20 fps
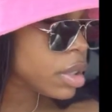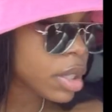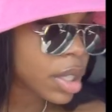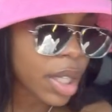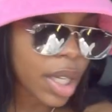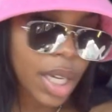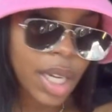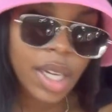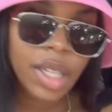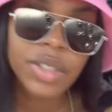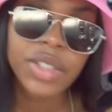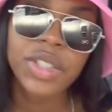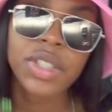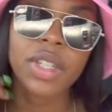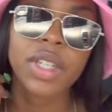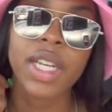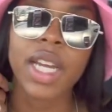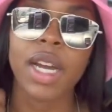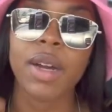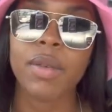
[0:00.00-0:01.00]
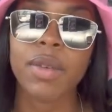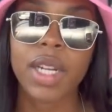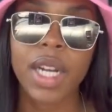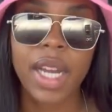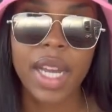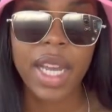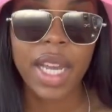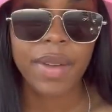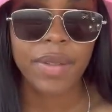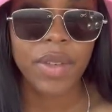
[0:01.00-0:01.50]
I'll show y'all what
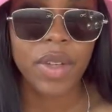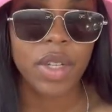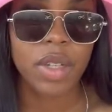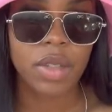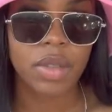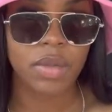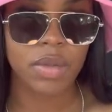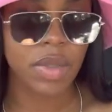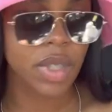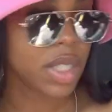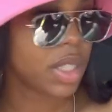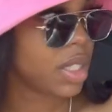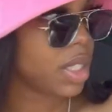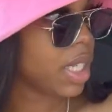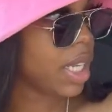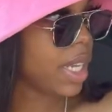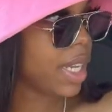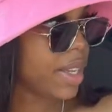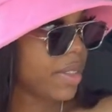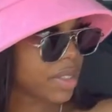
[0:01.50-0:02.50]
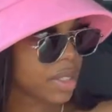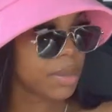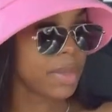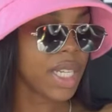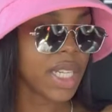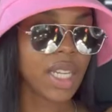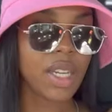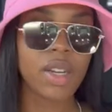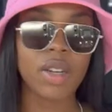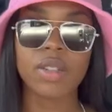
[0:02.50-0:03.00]
I have on once I have
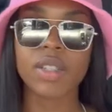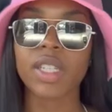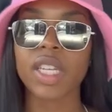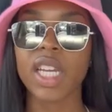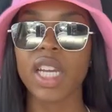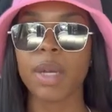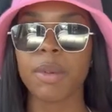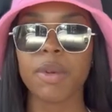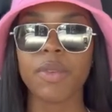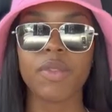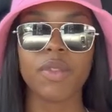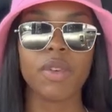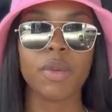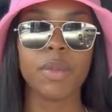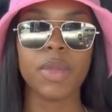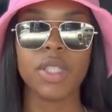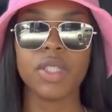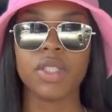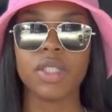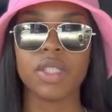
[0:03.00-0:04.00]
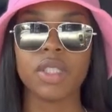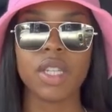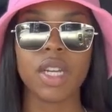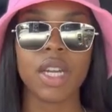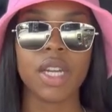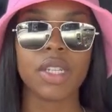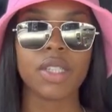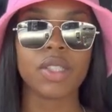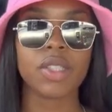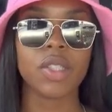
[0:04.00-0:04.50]
somebody hold the camera for me, just to
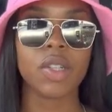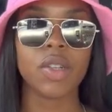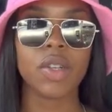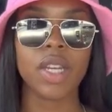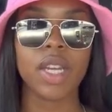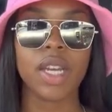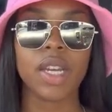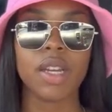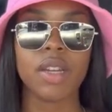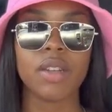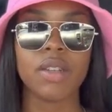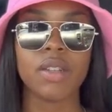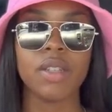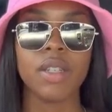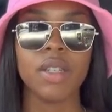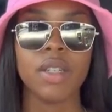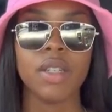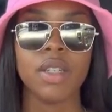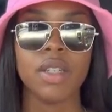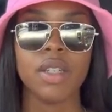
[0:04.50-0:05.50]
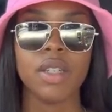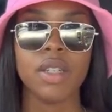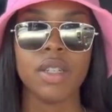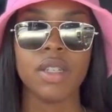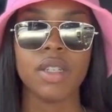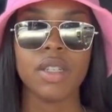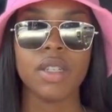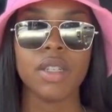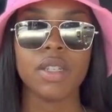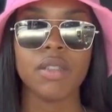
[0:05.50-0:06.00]
kind of show y'all.
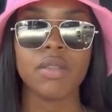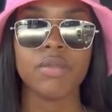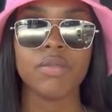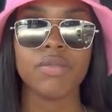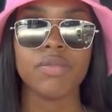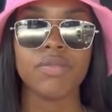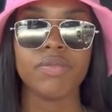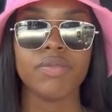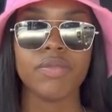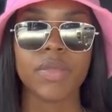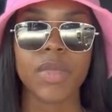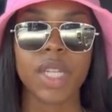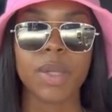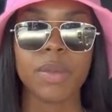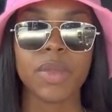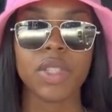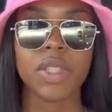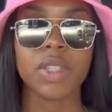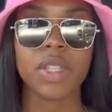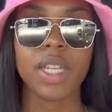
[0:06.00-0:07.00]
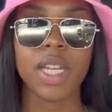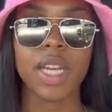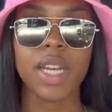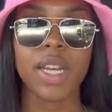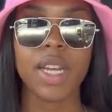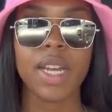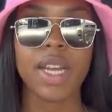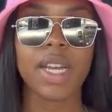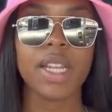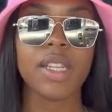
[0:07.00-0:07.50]
I'm gonna show
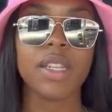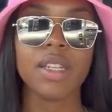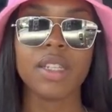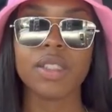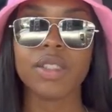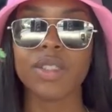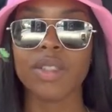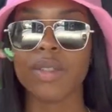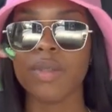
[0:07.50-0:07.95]
y'all how I look too